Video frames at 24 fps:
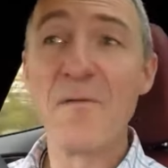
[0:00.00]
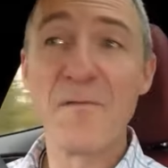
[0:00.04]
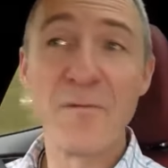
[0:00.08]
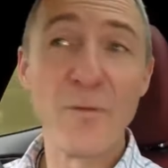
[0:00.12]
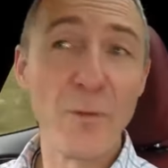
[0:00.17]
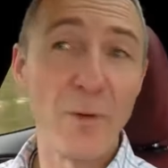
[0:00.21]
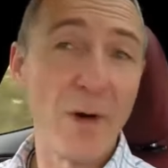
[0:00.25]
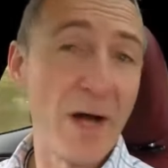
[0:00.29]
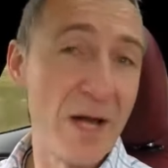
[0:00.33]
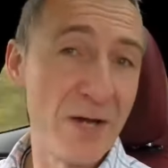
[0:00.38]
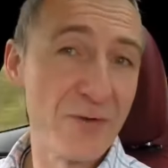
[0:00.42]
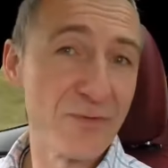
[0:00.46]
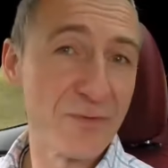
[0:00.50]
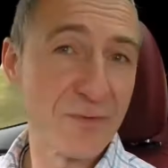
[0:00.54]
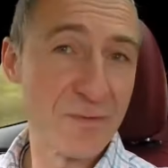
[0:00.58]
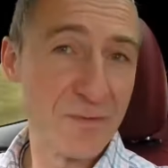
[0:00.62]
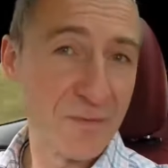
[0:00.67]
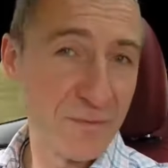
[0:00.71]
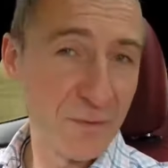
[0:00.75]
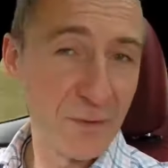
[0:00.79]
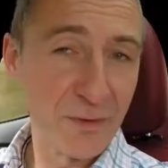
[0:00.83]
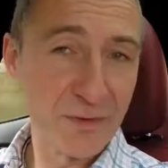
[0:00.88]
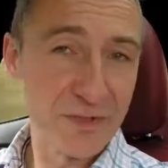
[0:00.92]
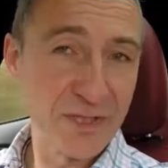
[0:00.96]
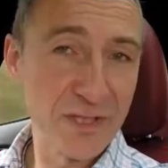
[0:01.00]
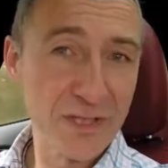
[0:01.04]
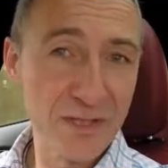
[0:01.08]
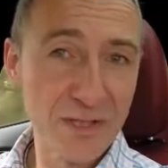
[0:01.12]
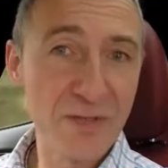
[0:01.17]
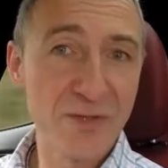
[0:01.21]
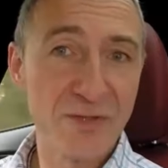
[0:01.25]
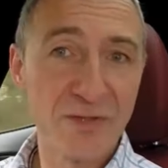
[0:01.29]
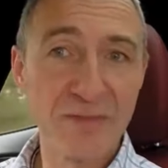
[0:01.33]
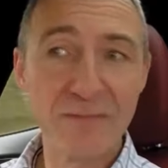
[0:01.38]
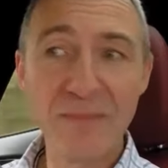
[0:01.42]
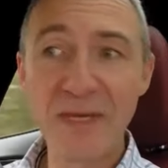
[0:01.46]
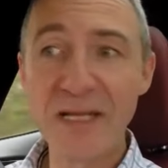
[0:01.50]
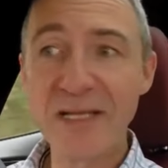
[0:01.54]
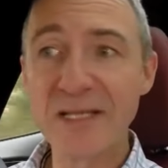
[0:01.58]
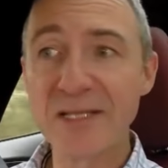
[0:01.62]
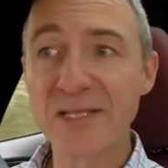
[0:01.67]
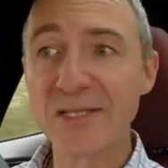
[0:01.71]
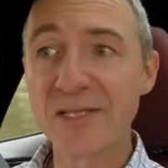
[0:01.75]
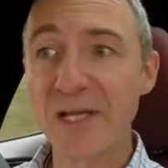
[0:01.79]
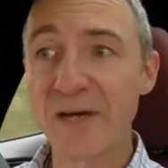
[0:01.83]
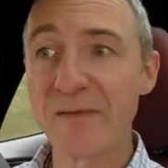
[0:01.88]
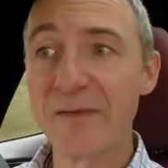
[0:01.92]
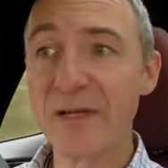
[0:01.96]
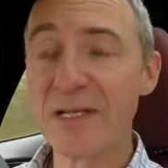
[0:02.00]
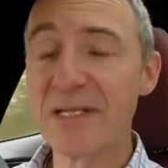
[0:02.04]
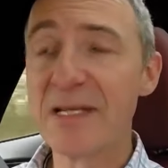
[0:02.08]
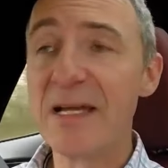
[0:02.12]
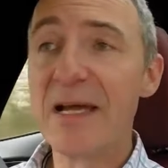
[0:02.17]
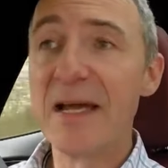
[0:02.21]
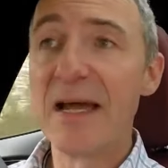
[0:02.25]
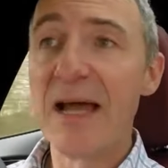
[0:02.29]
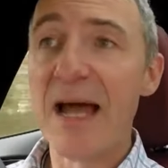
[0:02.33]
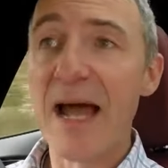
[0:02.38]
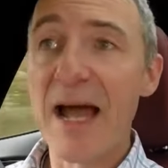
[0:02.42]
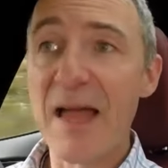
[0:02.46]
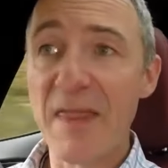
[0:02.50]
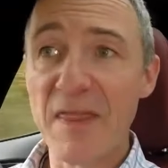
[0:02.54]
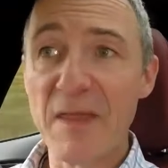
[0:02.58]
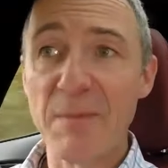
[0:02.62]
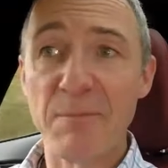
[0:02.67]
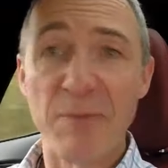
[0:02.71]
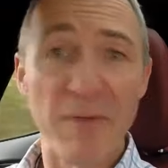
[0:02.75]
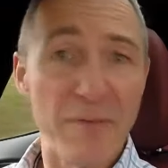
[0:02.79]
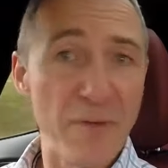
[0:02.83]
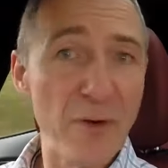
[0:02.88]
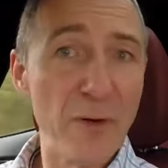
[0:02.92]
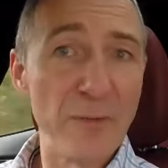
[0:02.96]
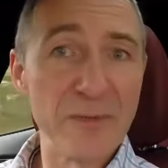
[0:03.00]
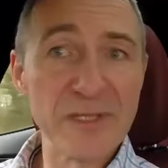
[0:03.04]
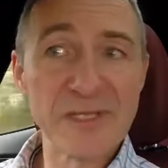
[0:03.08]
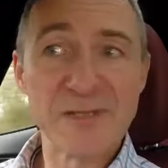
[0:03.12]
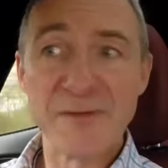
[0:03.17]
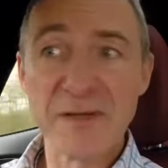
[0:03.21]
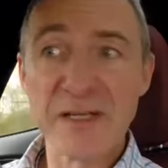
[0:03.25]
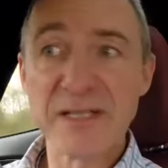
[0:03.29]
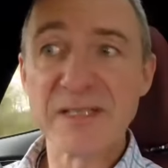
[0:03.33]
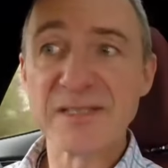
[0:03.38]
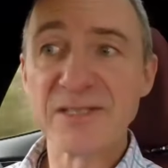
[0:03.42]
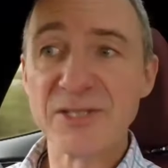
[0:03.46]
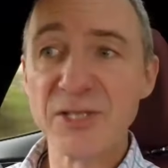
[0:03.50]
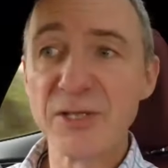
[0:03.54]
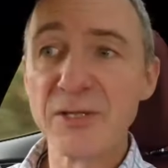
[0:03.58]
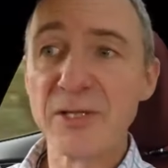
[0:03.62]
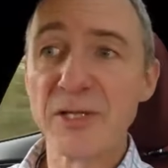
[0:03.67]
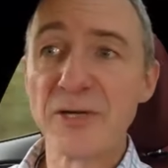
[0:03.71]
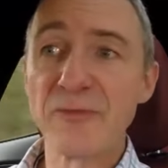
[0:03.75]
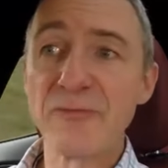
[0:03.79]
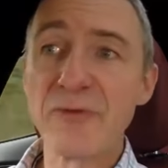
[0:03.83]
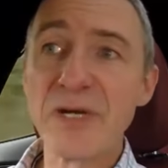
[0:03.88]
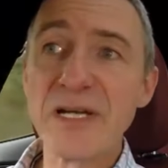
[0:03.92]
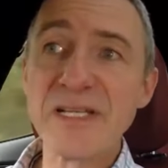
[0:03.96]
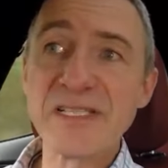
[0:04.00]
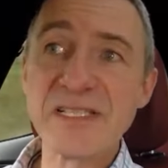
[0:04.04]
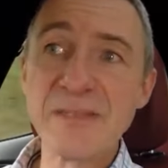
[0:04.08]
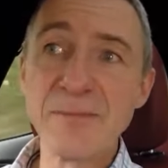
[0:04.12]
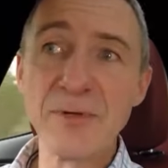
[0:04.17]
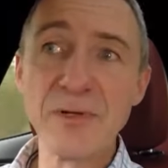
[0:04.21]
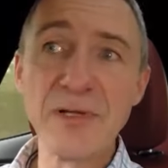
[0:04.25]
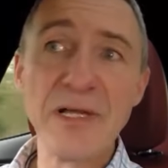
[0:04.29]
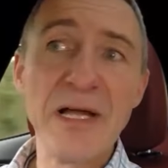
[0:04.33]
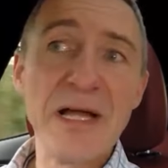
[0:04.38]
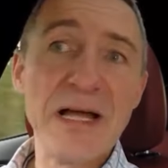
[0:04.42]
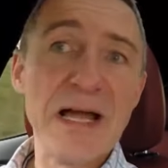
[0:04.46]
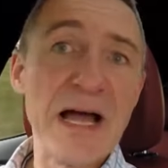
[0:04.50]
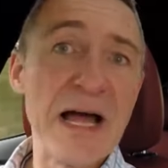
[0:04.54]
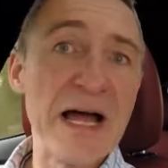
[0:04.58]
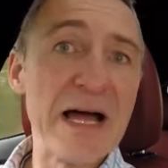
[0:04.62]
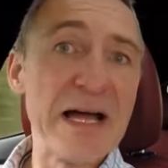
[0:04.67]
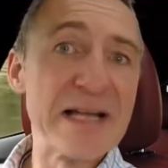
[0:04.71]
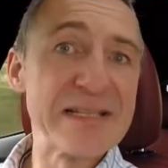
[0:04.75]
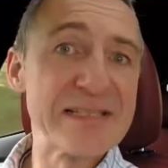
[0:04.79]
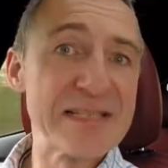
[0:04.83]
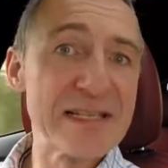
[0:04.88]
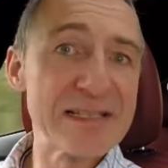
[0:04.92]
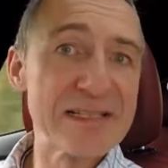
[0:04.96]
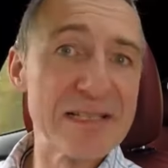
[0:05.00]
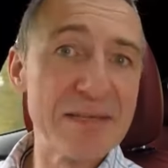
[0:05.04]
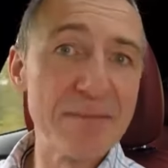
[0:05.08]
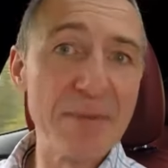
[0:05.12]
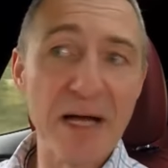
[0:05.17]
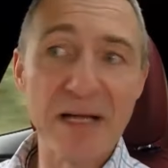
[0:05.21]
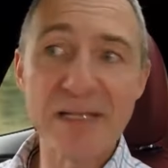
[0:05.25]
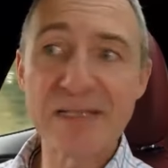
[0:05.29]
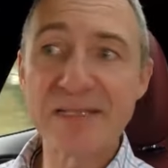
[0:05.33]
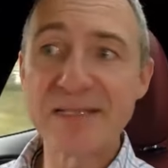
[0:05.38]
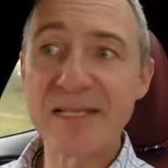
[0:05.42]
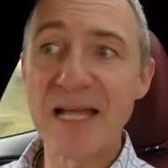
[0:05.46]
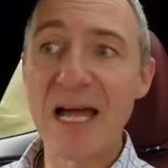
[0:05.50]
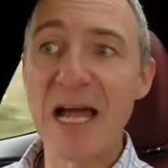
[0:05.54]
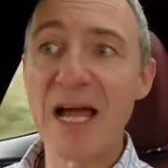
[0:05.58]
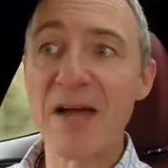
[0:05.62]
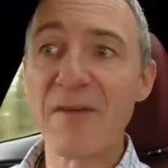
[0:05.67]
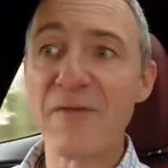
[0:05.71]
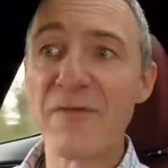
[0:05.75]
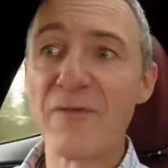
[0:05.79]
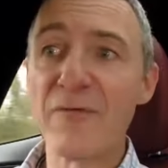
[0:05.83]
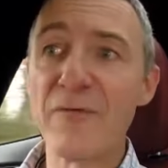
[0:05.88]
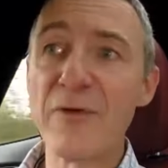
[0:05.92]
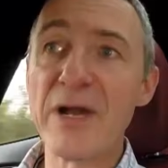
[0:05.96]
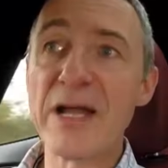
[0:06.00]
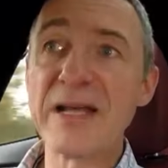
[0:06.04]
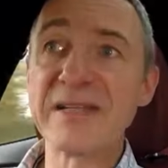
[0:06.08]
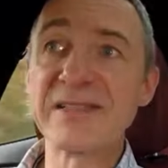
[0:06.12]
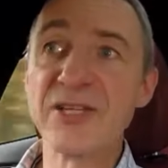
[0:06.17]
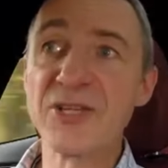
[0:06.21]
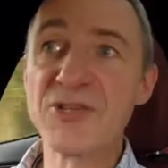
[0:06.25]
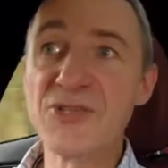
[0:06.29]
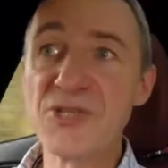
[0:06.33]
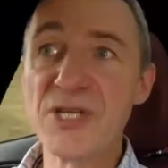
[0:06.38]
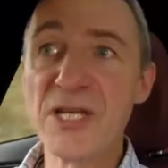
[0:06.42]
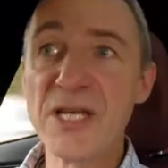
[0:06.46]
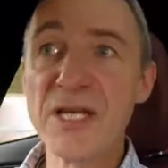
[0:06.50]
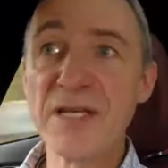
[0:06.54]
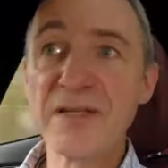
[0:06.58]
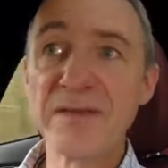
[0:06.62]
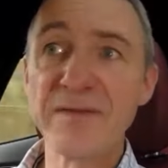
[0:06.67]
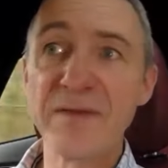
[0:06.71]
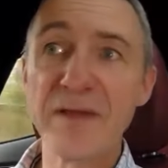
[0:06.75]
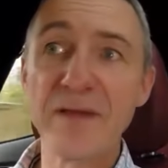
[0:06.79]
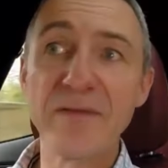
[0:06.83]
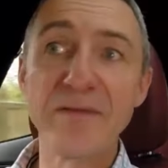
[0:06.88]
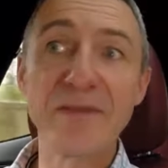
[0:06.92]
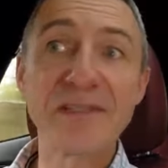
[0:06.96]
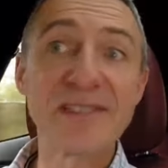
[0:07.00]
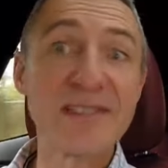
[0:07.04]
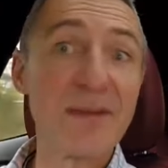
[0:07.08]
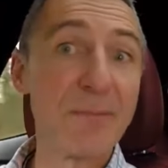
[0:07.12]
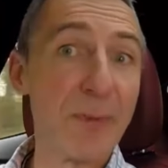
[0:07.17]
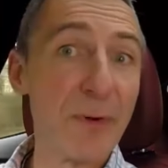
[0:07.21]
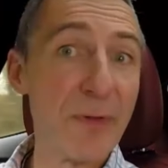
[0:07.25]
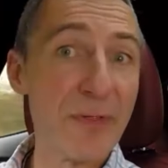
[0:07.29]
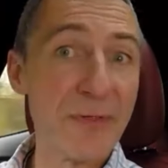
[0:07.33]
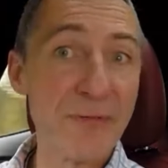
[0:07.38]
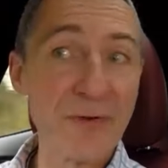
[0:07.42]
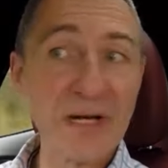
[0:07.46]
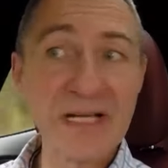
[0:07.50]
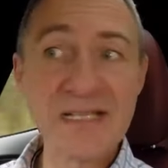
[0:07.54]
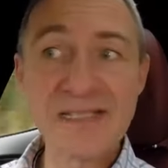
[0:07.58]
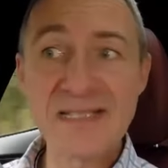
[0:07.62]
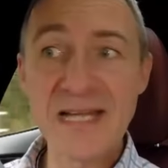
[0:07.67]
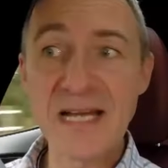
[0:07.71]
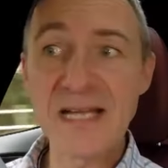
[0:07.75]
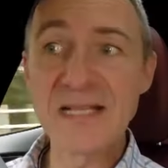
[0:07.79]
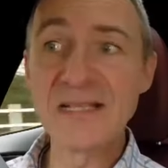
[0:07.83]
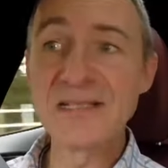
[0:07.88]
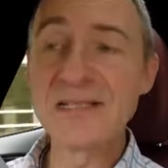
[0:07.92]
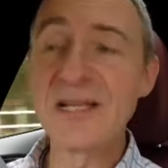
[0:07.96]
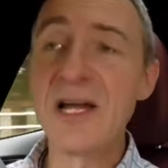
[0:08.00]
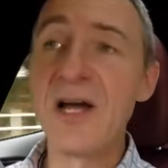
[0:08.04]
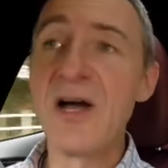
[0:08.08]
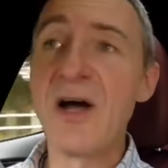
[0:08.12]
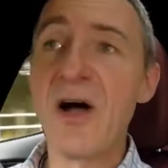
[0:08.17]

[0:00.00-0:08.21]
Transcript: 440 newton meters of it, and the performance figures do look reasonable. Uh, 60 miles an hour from rest achieved in 7.3 seconds